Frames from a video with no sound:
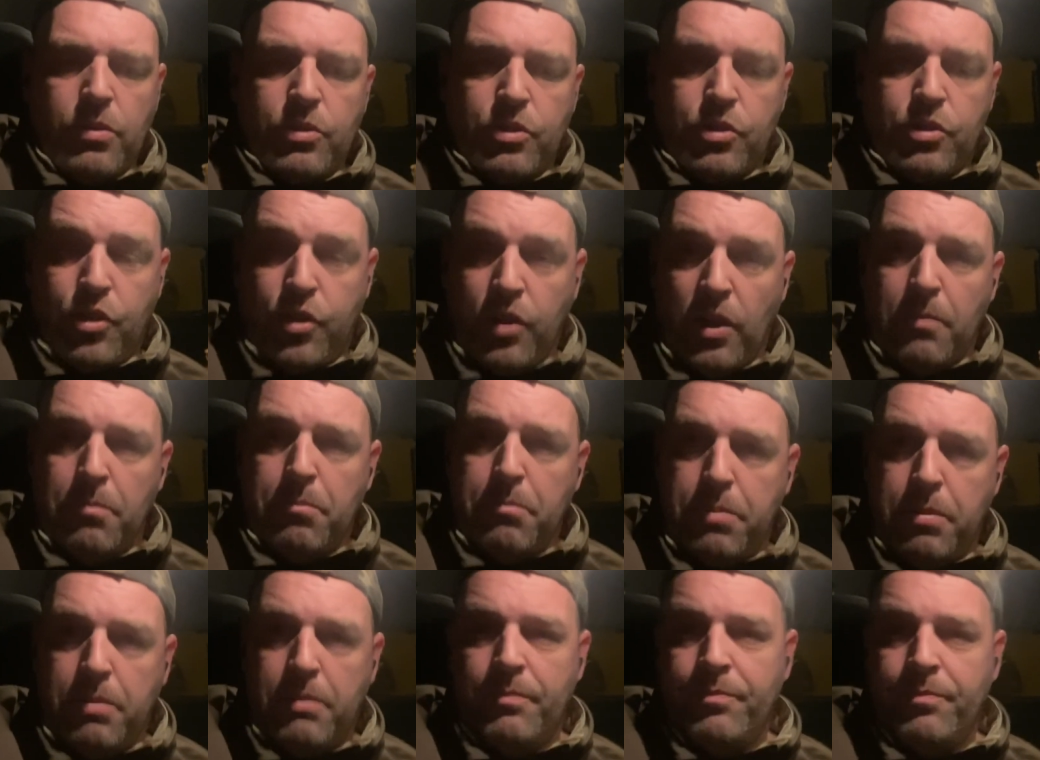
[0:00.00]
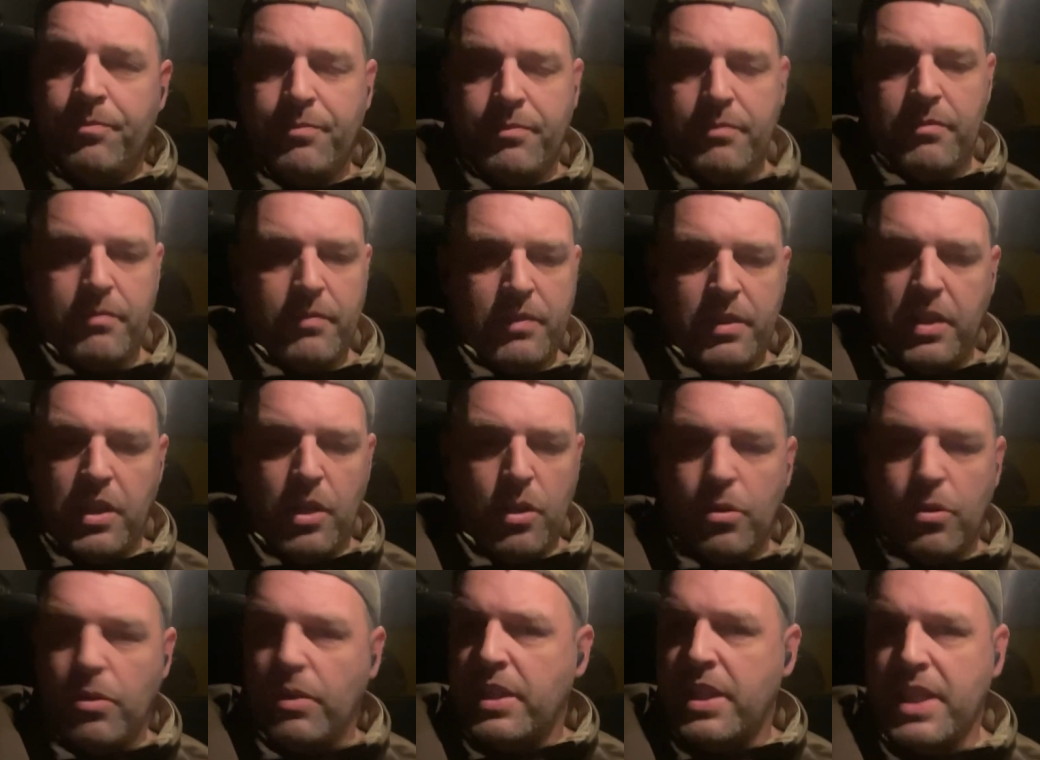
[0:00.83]
Trump,
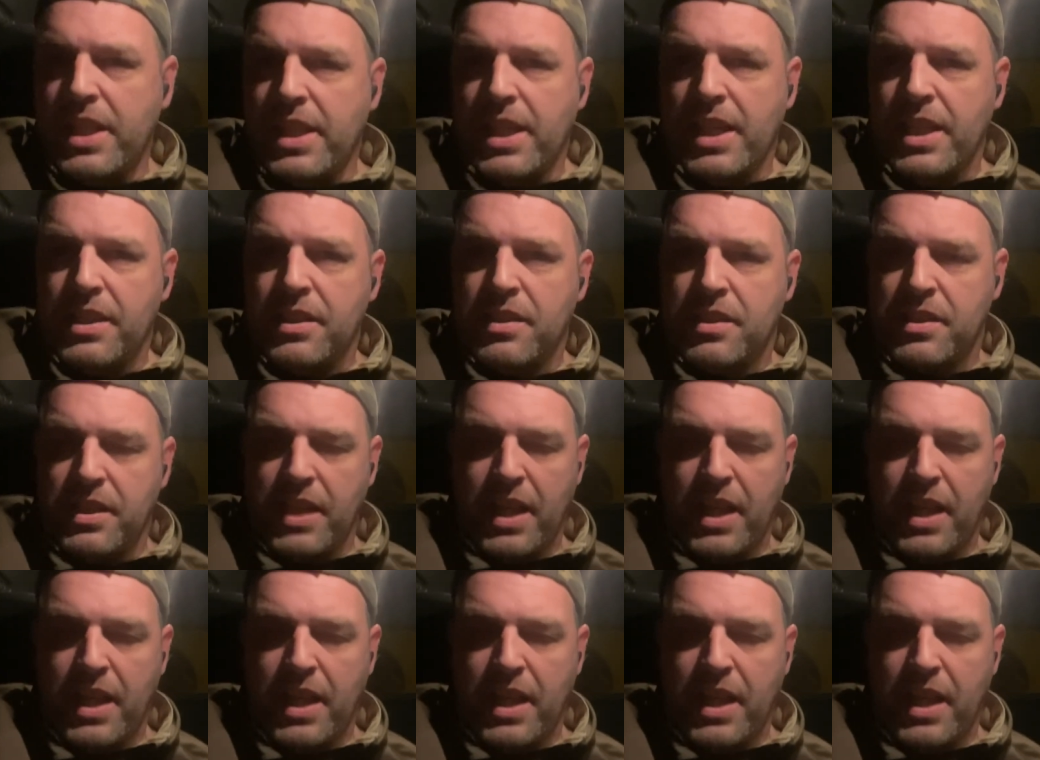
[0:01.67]
he is